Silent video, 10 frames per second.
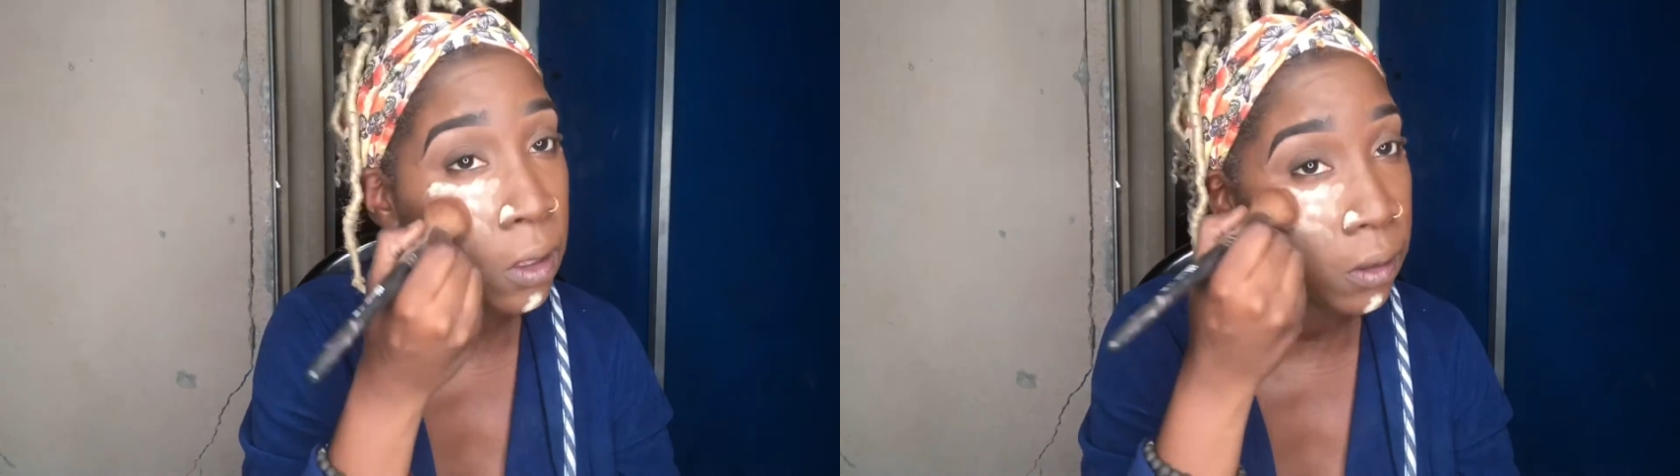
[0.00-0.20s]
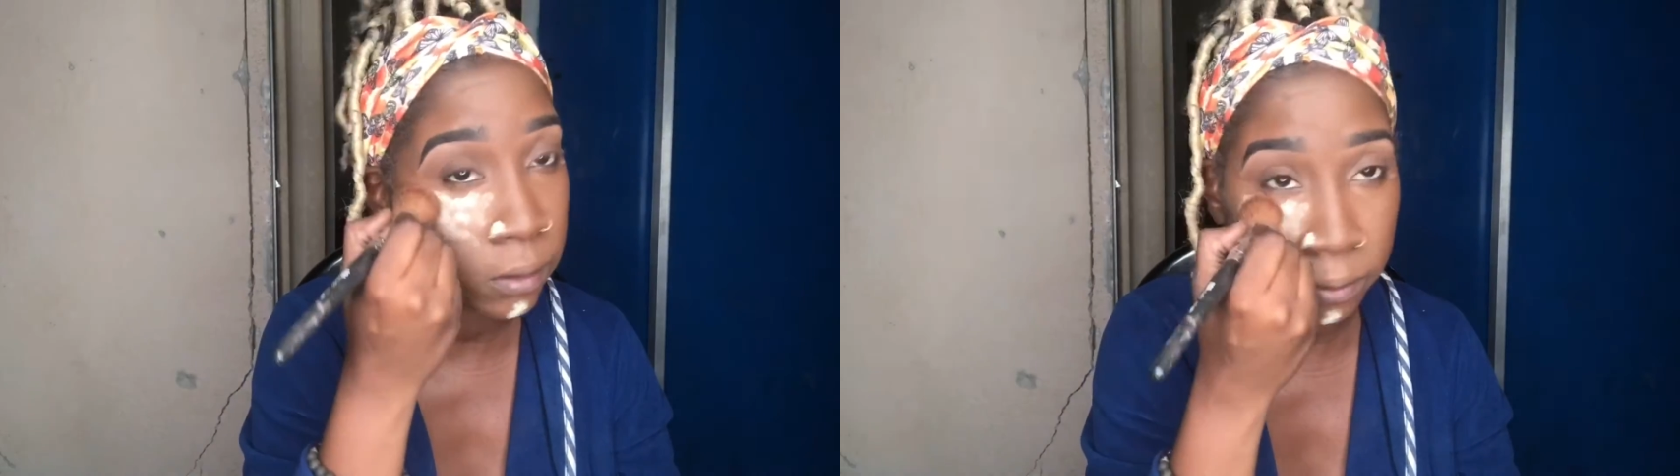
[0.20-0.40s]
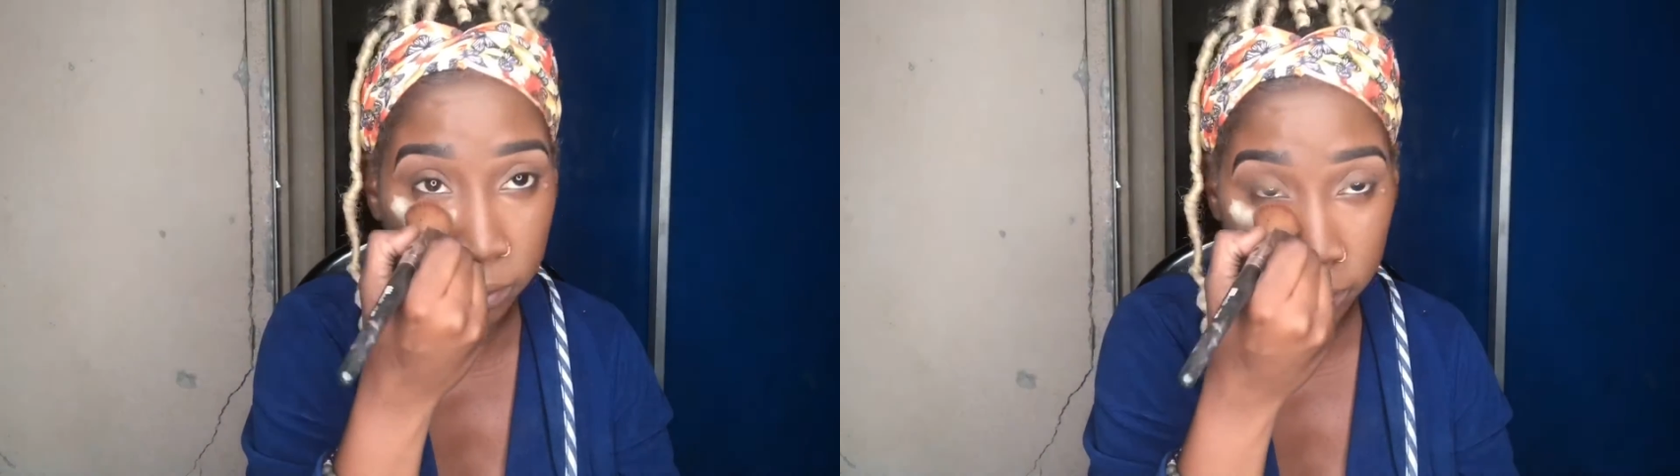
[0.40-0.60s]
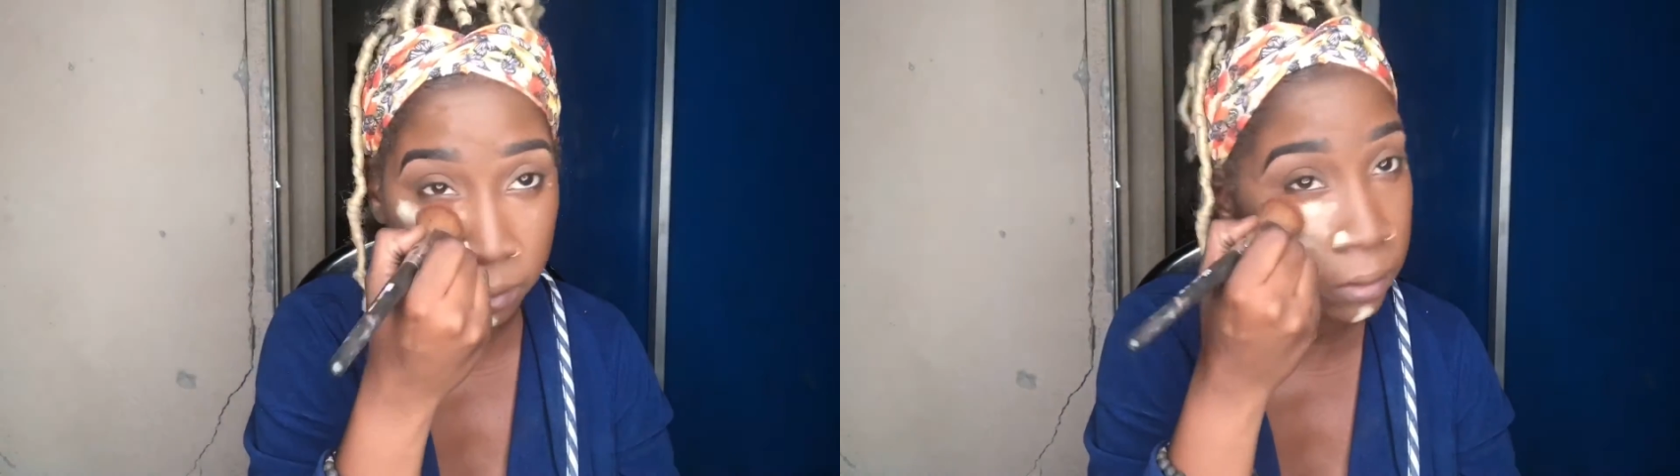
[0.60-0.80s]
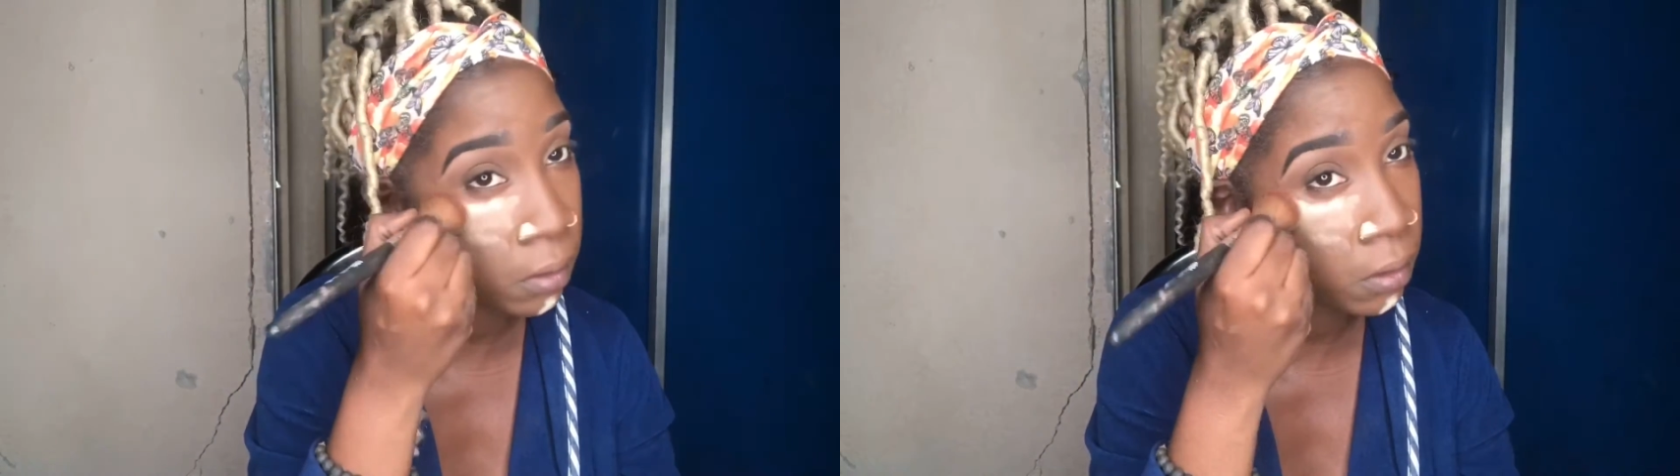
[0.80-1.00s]

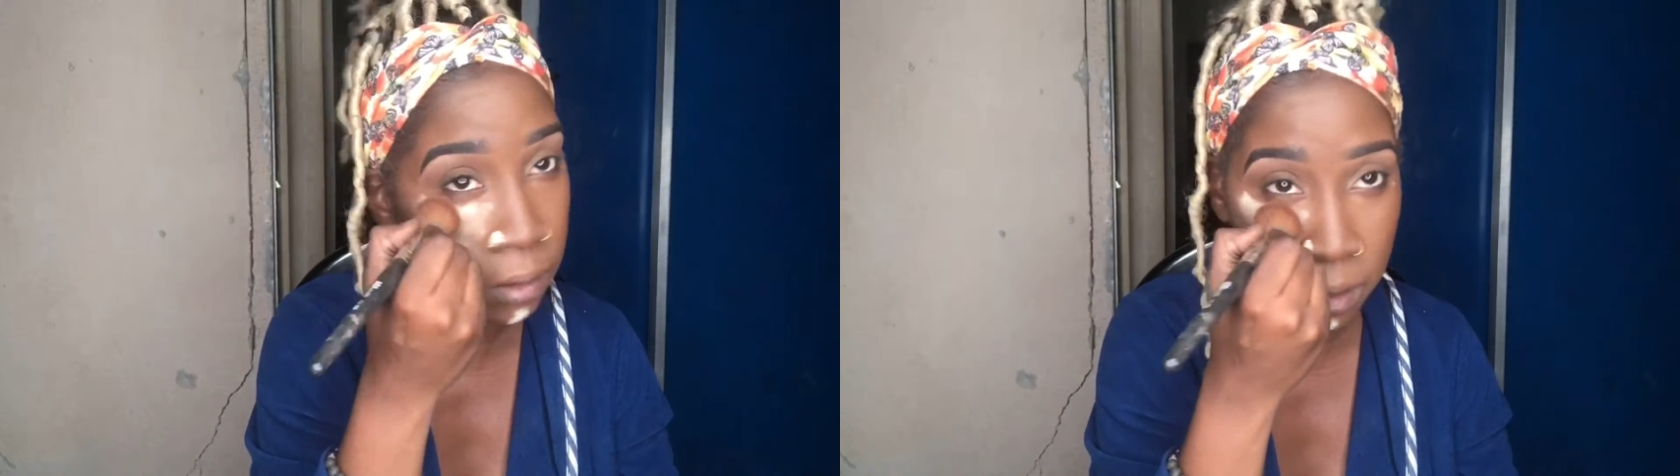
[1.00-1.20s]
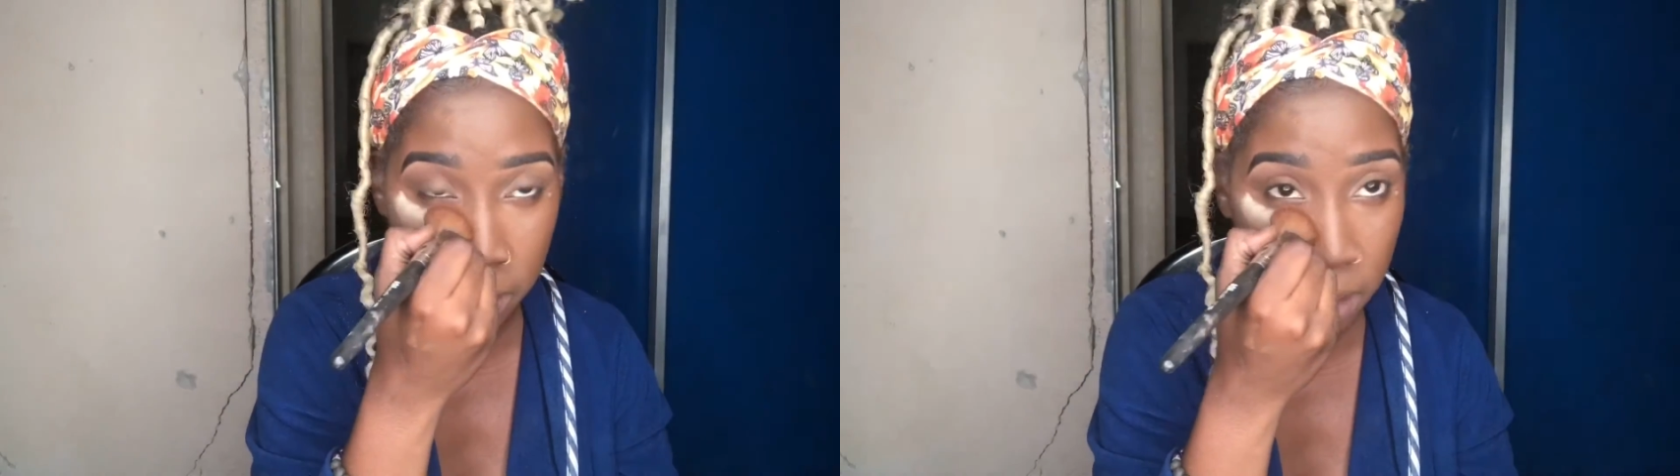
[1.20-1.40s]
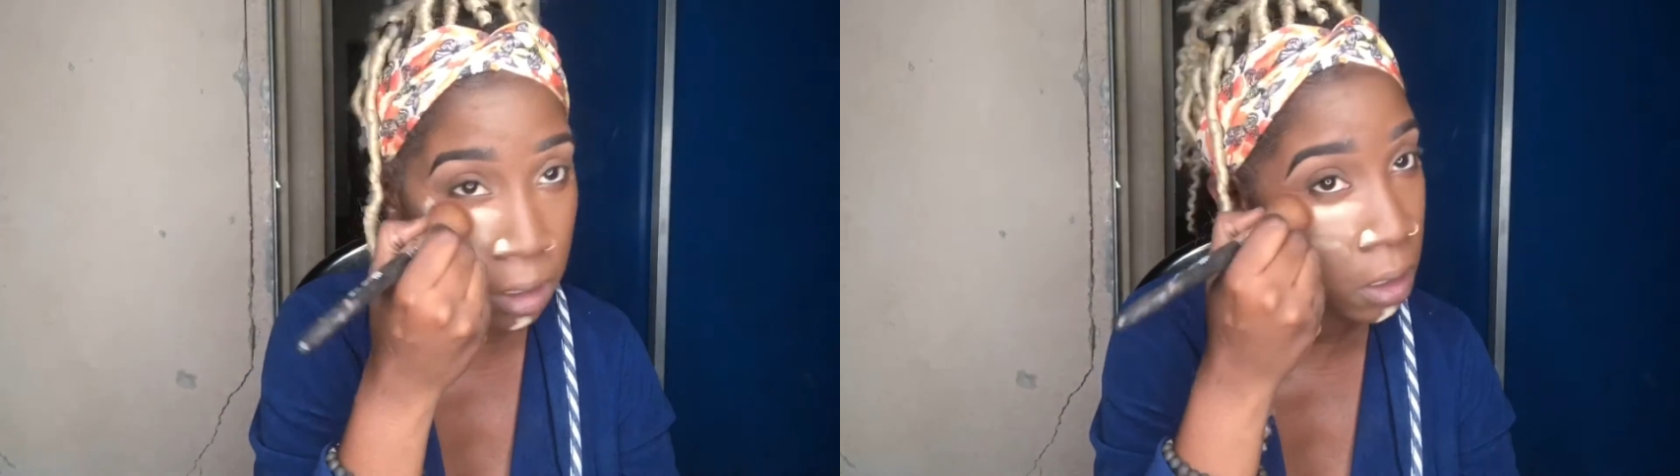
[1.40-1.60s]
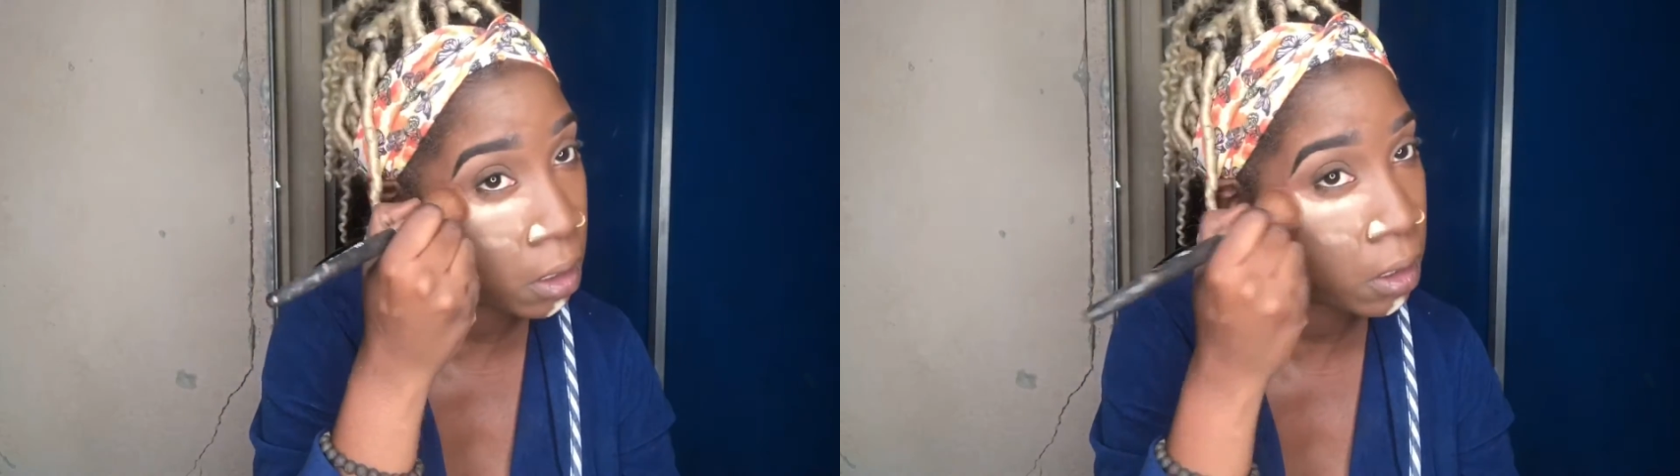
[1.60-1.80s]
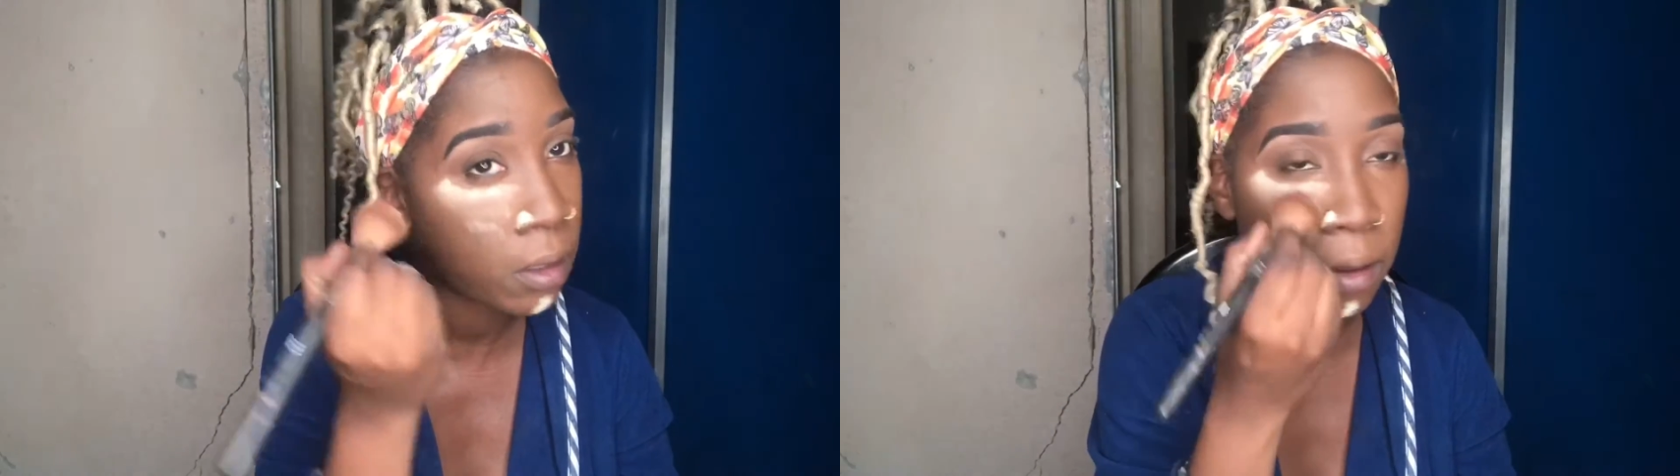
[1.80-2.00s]
Buttercup powder.